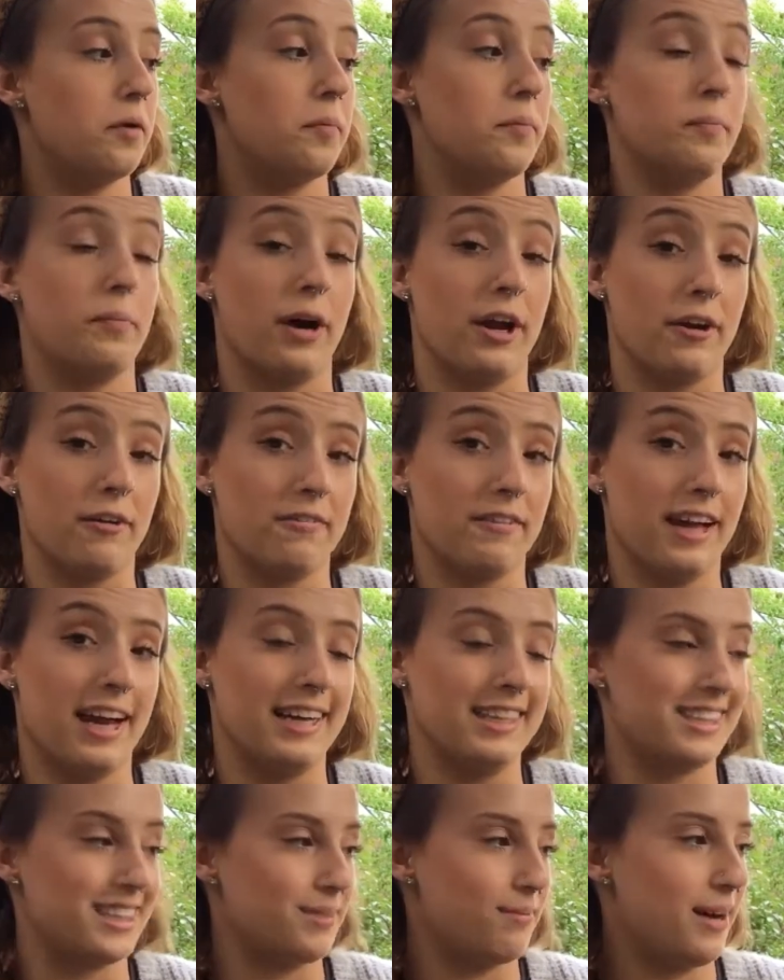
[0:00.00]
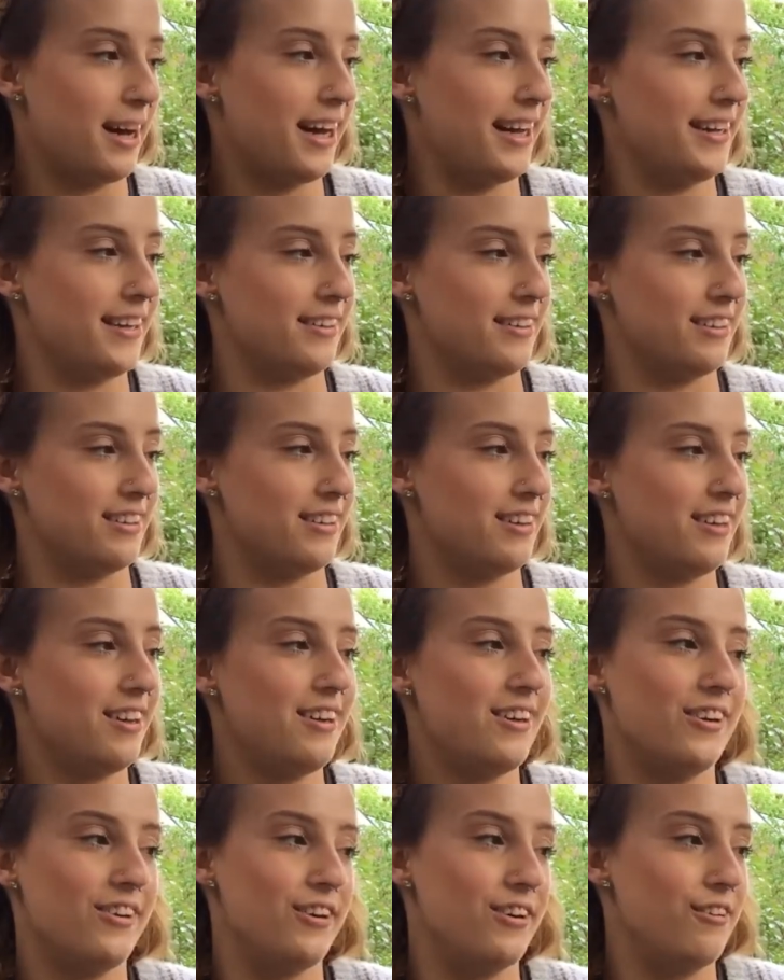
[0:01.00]
Butterfly smiled.
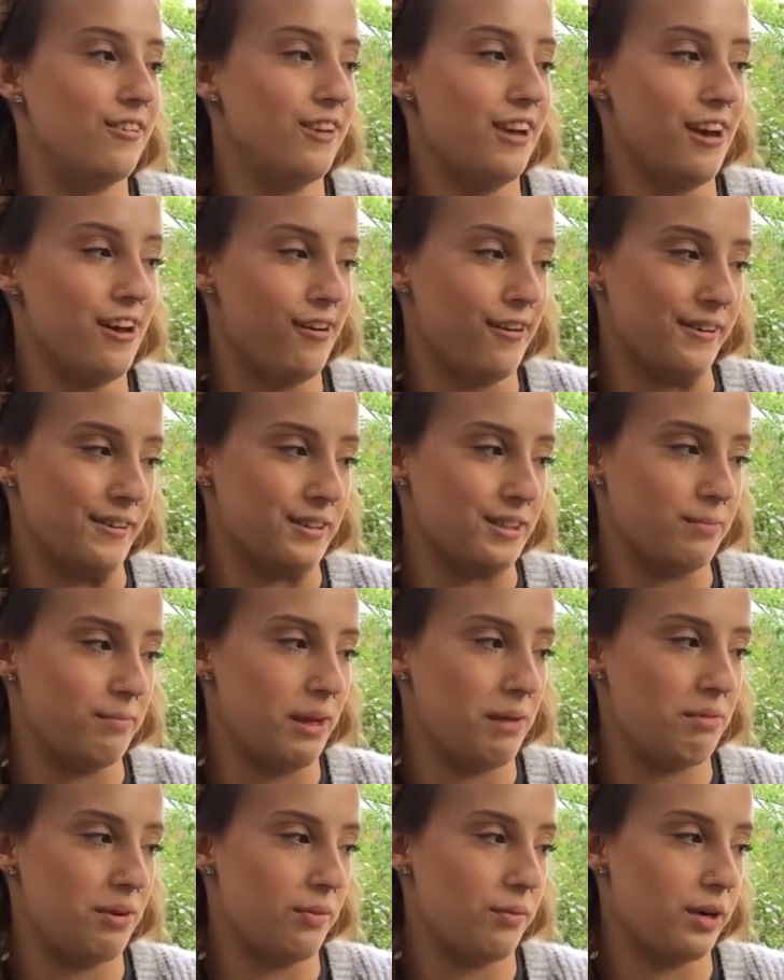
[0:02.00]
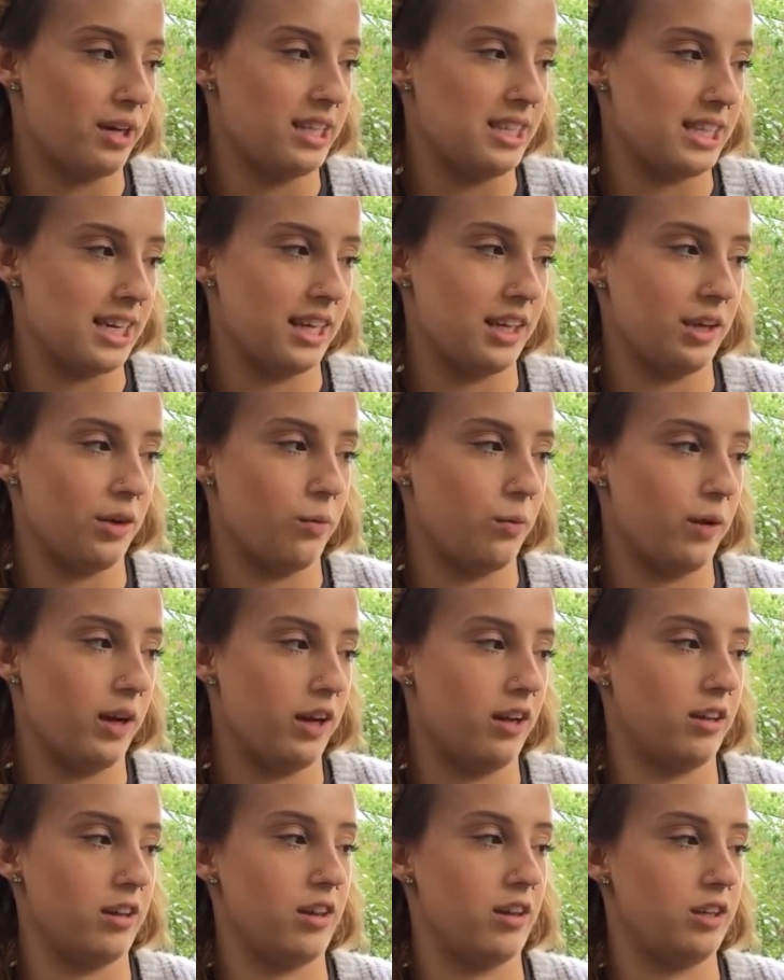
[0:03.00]
Who knows? Maybe one day you
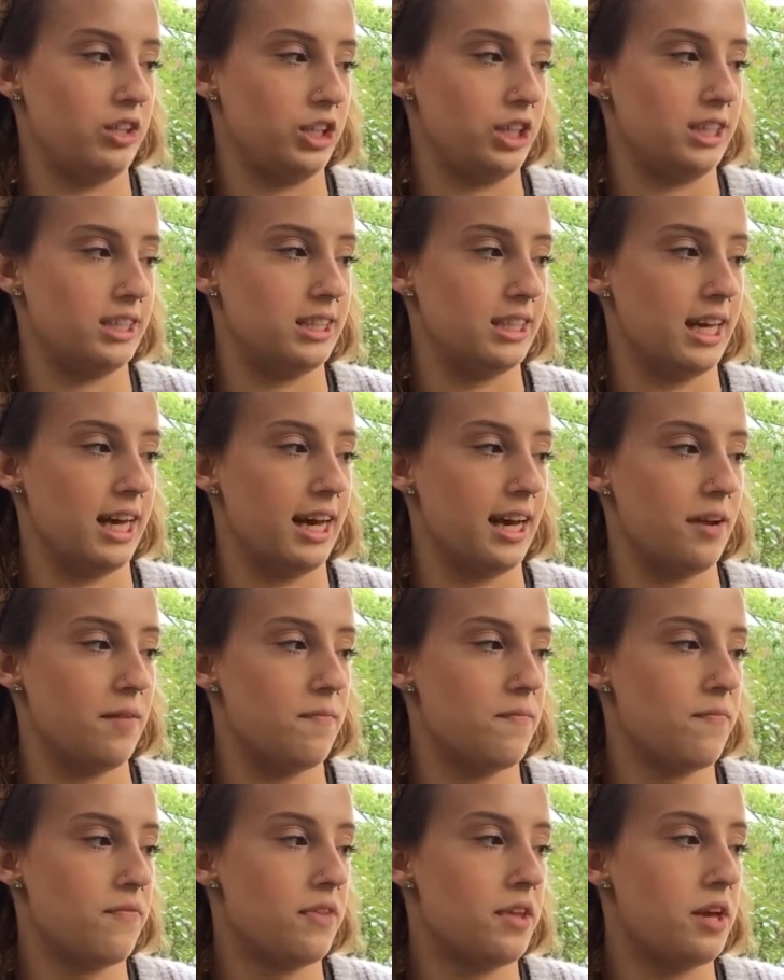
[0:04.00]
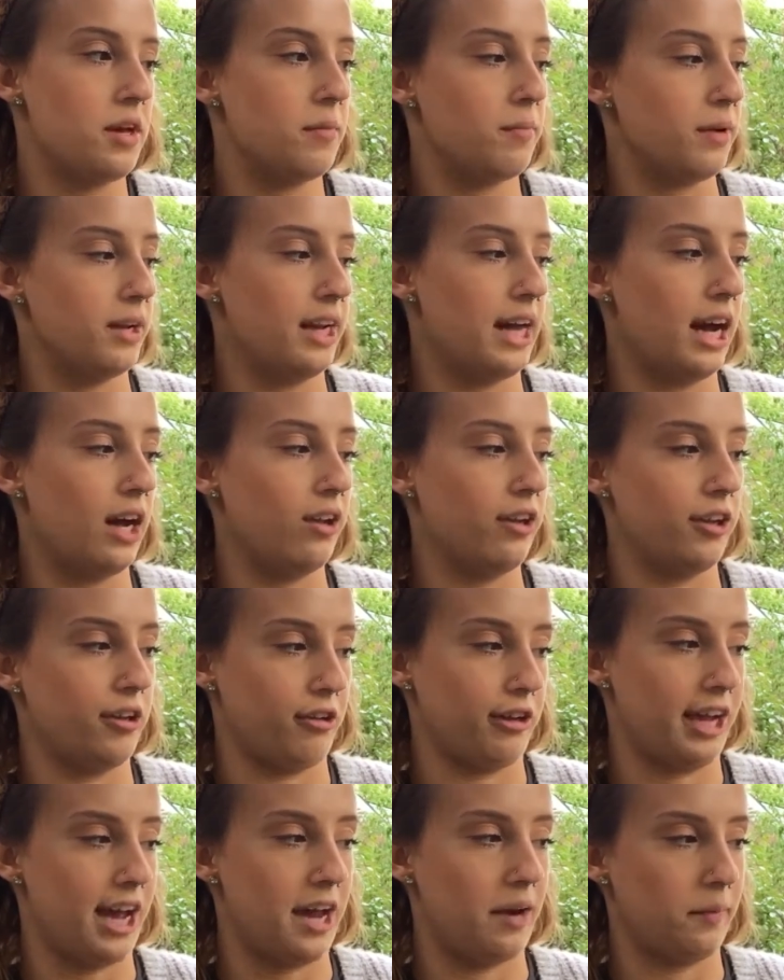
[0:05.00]
will, she said. But now, little
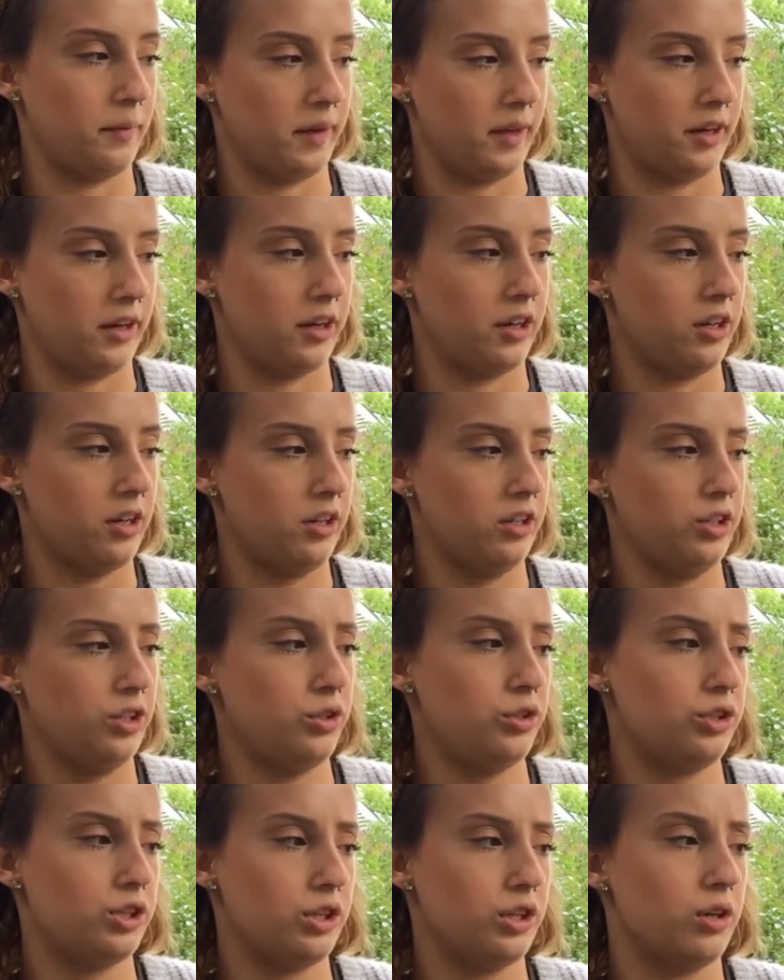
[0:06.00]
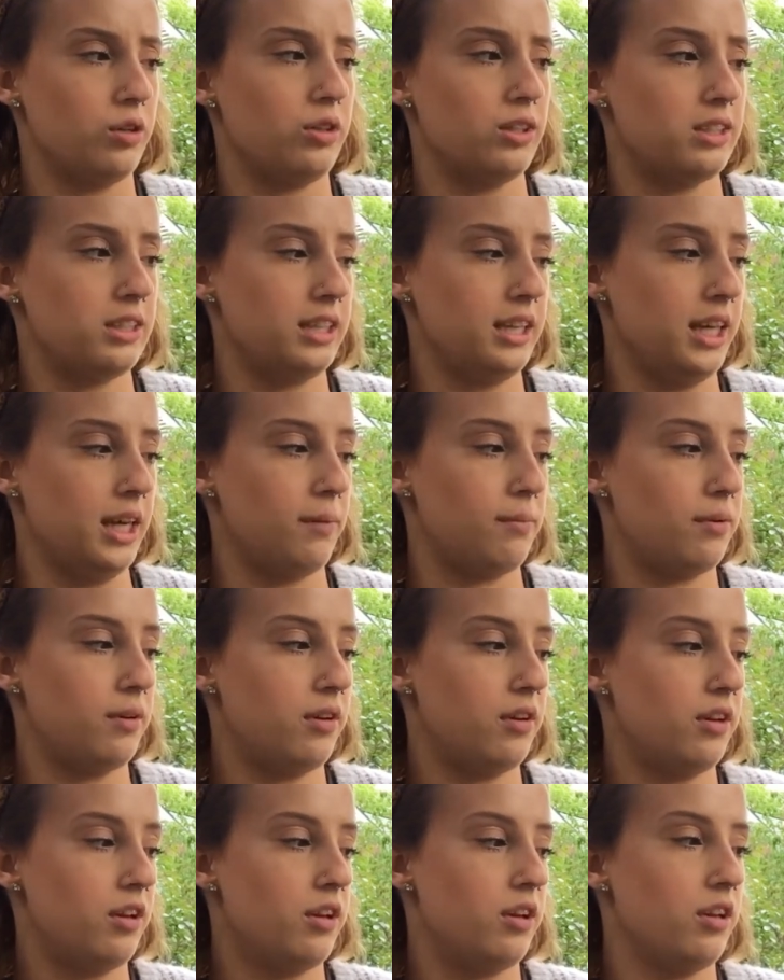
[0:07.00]
Caterpillar, you should go to sleep.
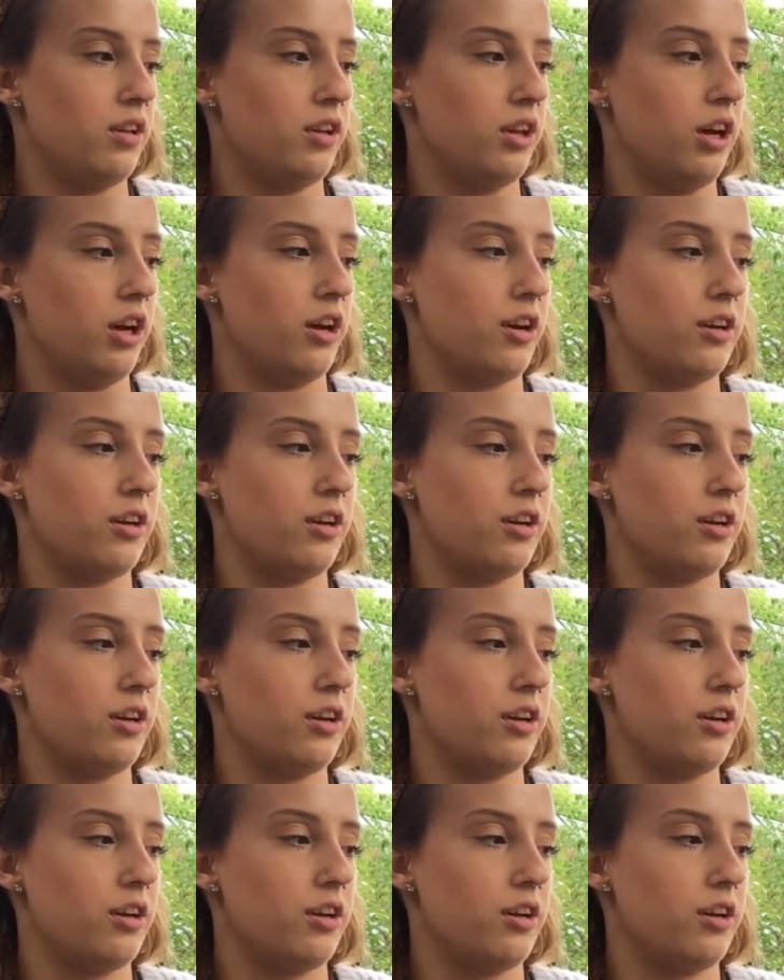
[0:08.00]
Look,